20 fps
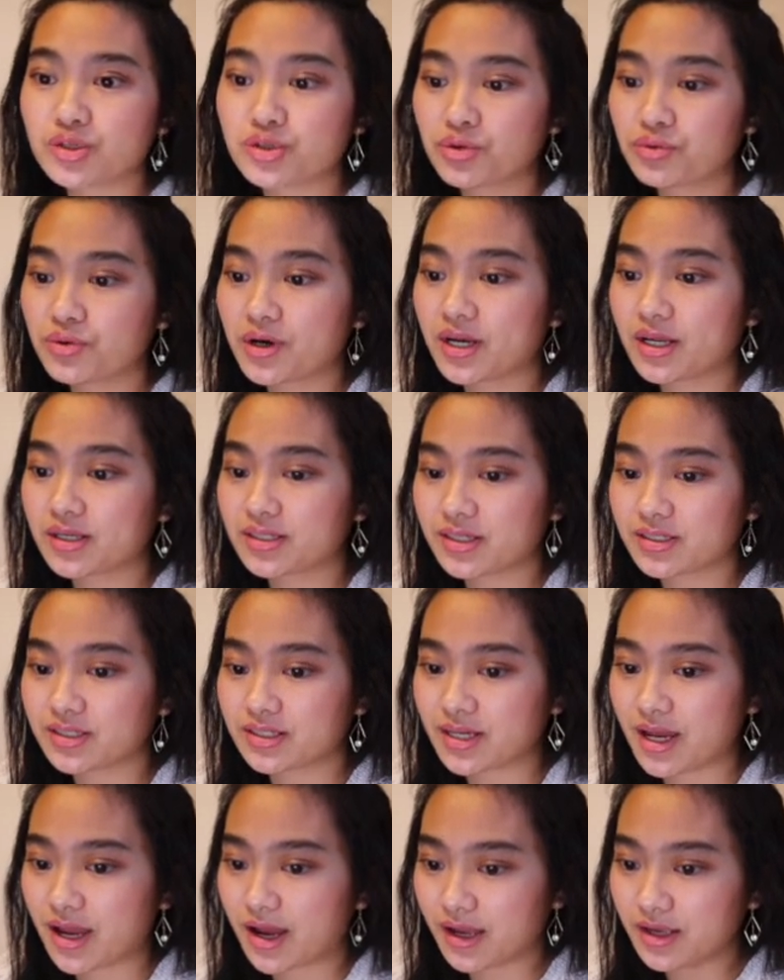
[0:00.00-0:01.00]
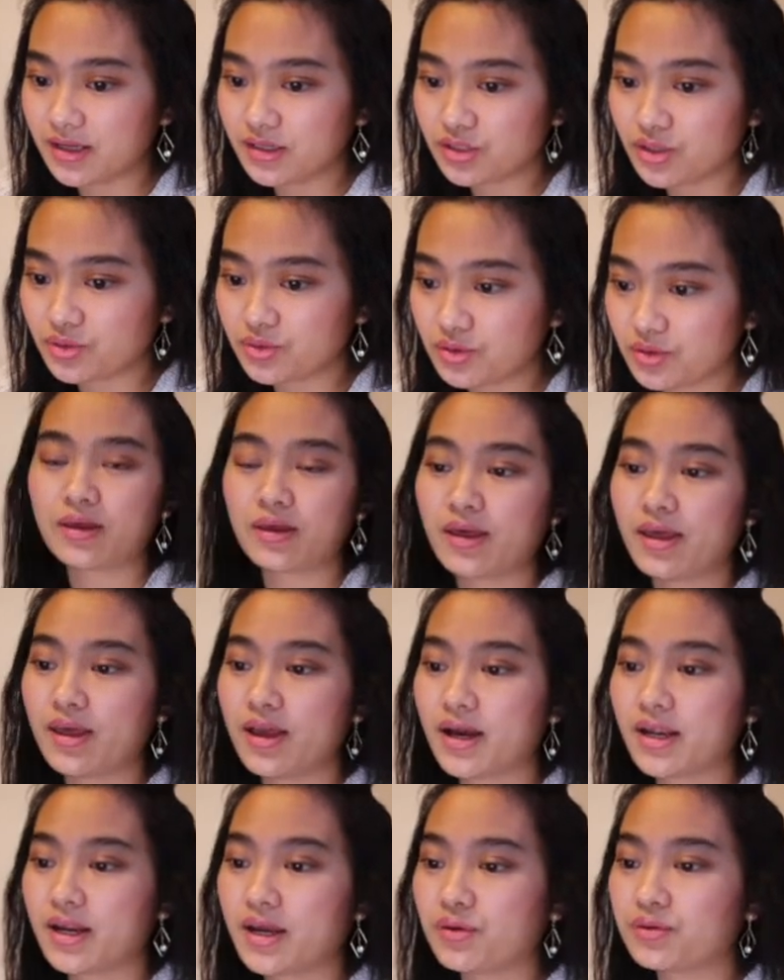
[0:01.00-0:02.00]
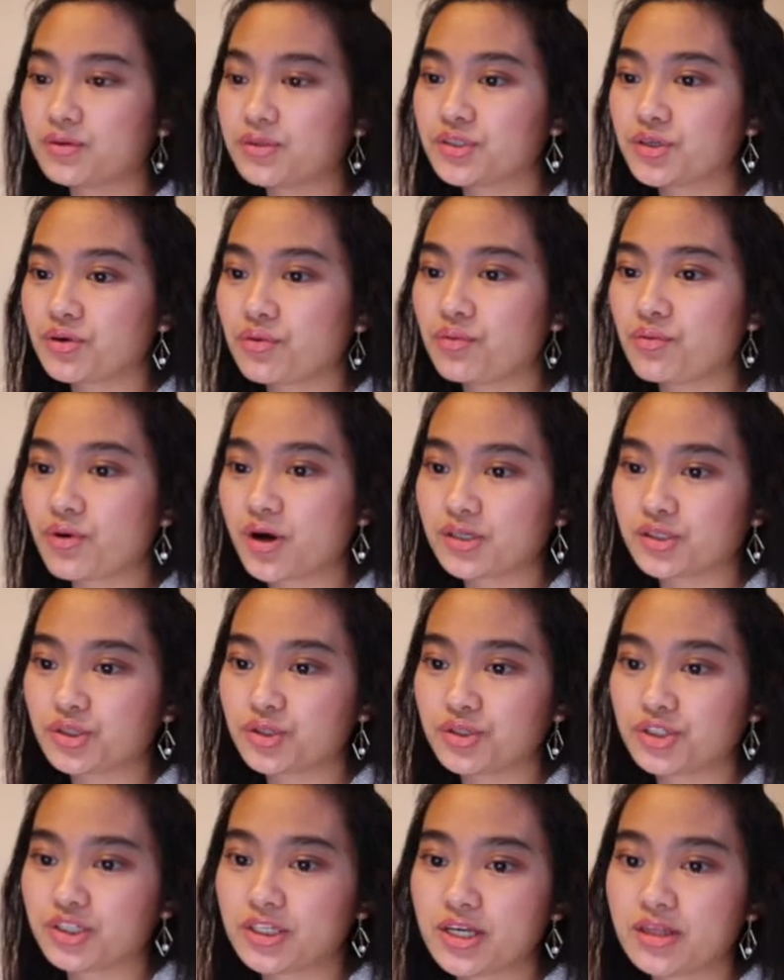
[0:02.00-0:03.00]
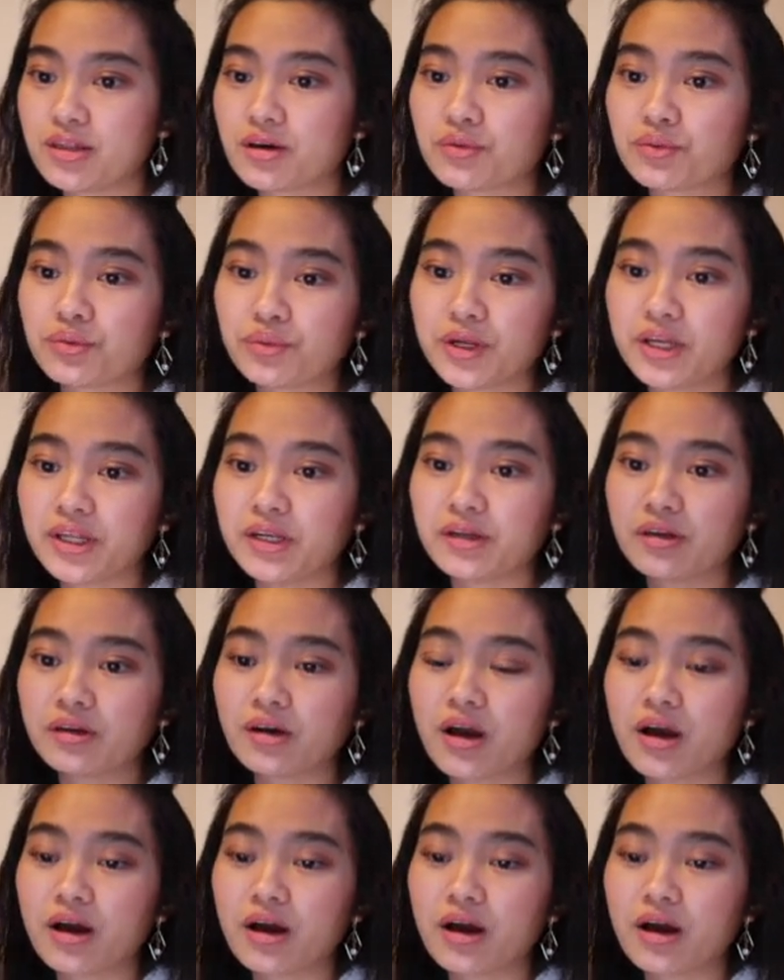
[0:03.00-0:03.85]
to another side. And I also want to see the green